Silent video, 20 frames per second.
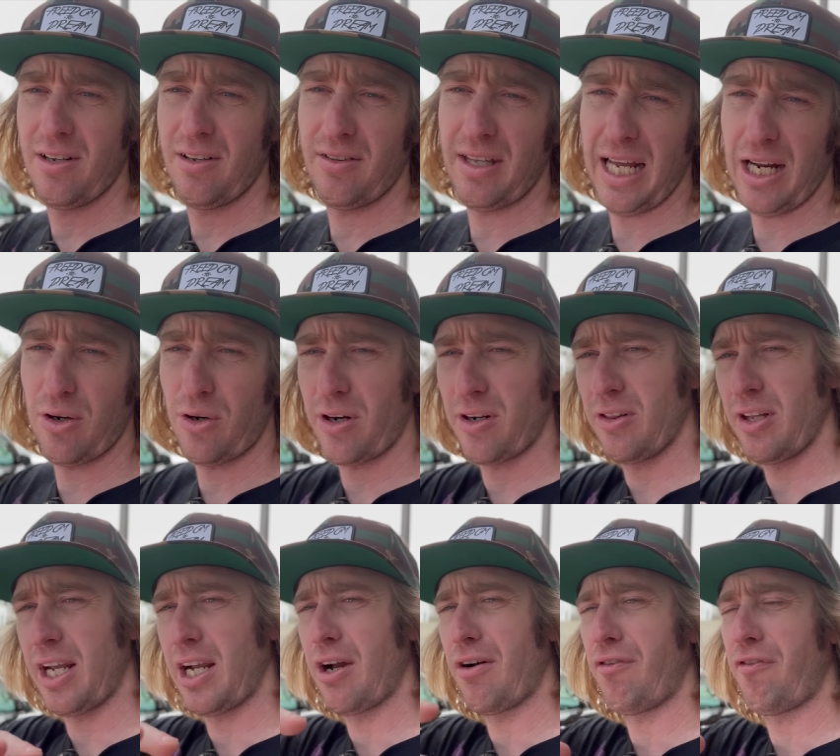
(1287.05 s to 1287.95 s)
that aren't
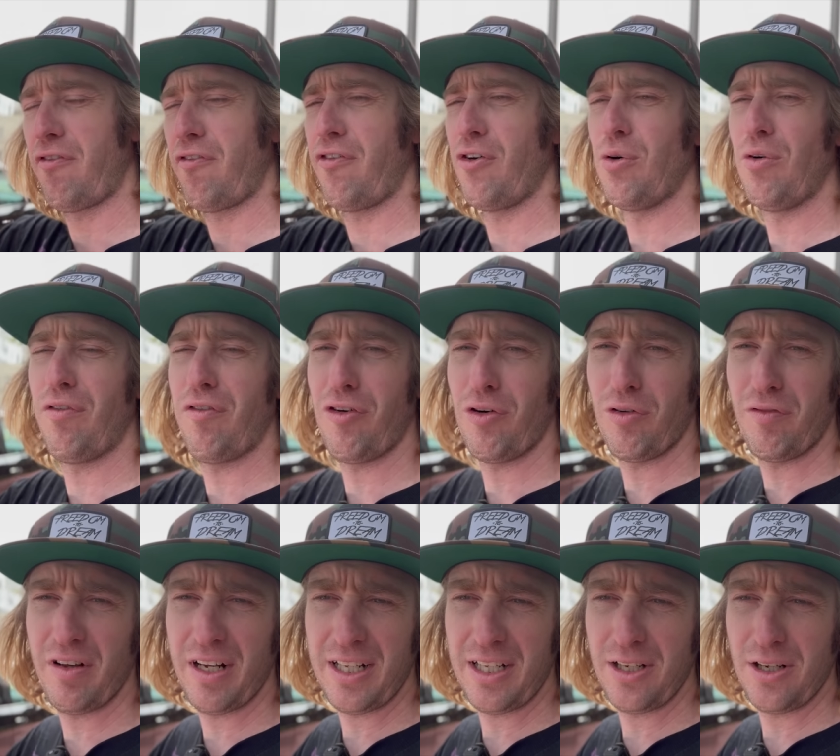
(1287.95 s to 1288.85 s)
like a full full
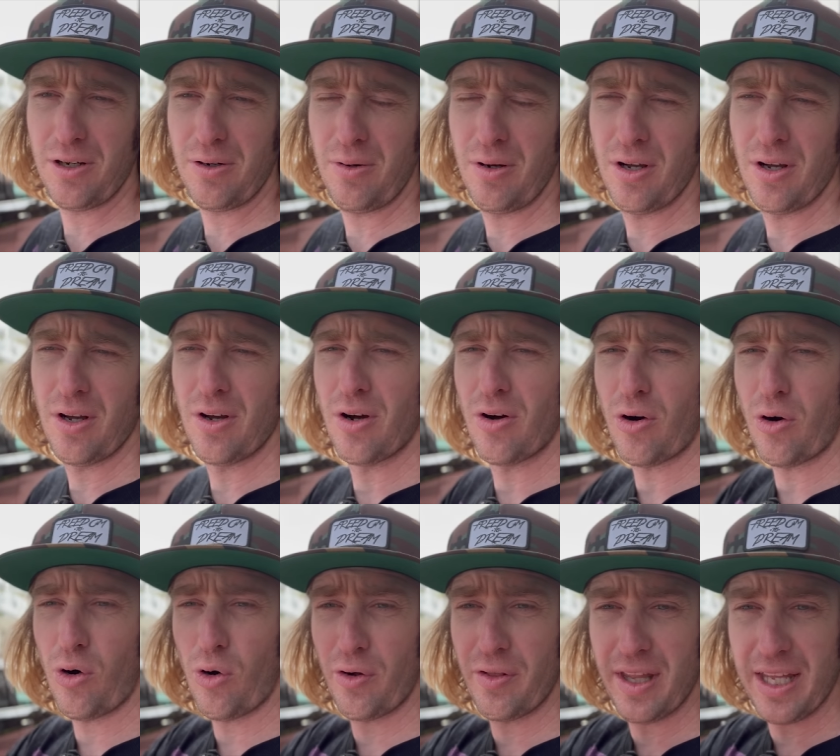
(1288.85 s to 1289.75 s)
video
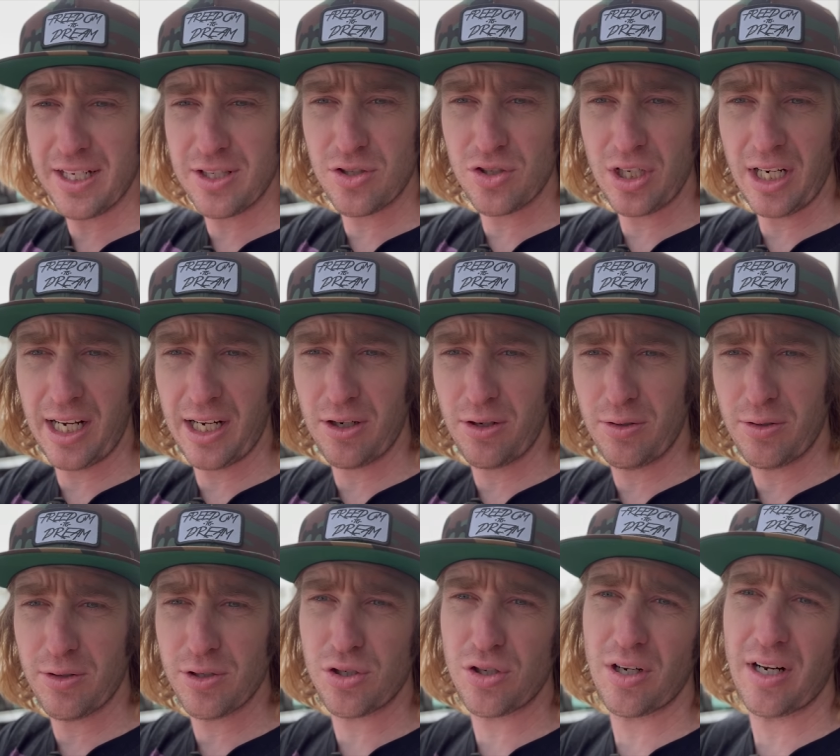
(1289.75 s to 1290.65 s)
on this channel
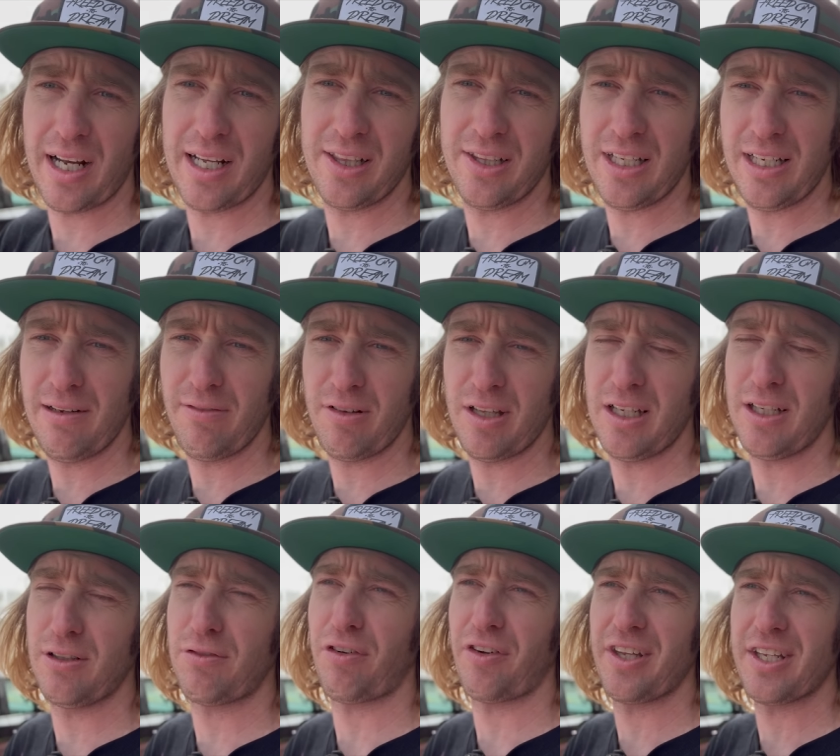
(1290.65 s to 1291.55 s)
or should I leave
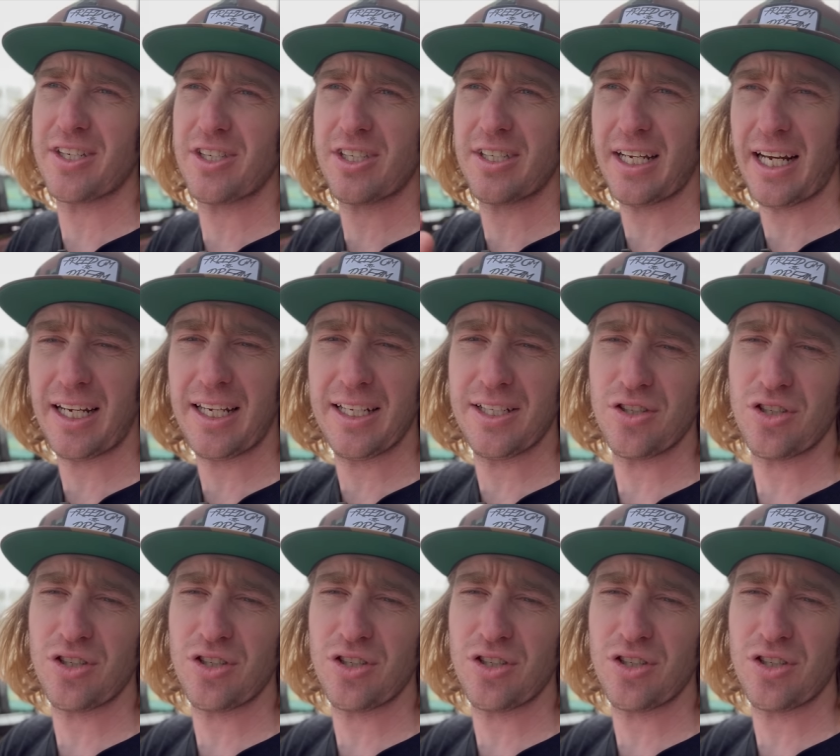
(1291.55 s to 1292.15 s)
these for the second